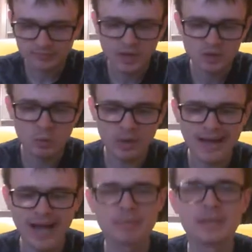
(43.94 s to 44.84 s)
what
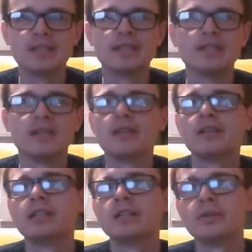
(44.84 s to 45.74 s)
happened
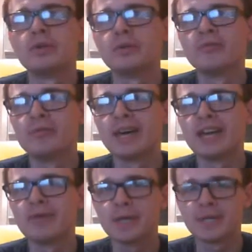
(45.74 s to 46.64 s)
to
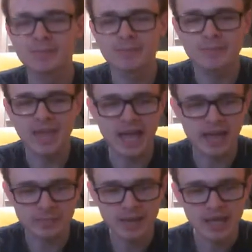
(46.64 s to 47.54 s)
Rera.
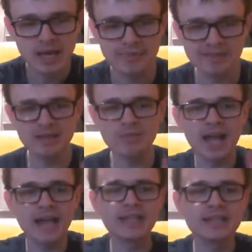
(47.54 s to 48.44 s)
Um, in
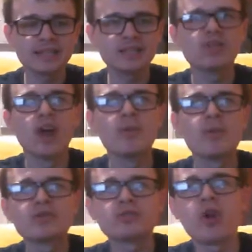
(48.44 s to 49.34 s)
mind, this is
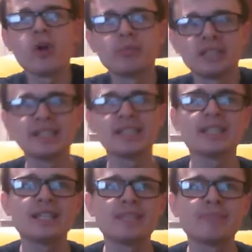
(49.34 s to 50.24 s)
almost
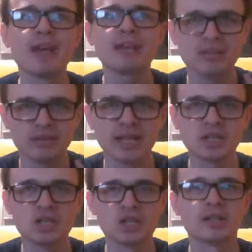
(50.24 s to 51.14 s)
completely
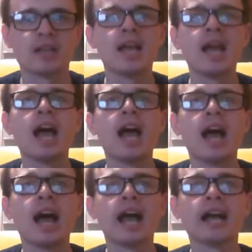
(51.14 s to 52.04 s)
speculation,
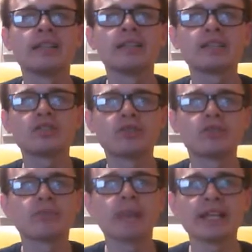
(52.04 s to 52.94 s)
and this is
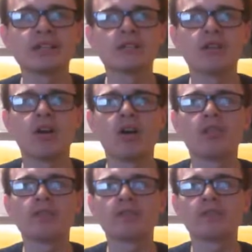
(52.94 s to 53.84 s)
just based
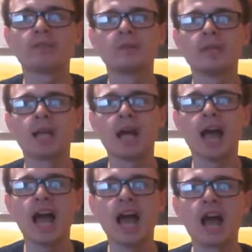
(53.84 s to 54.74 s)
off
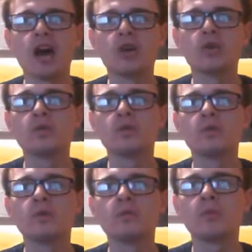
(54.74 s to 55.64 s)
how
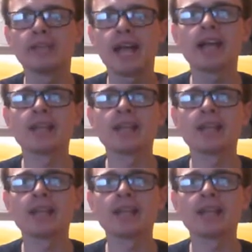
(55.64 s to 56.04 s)
what I know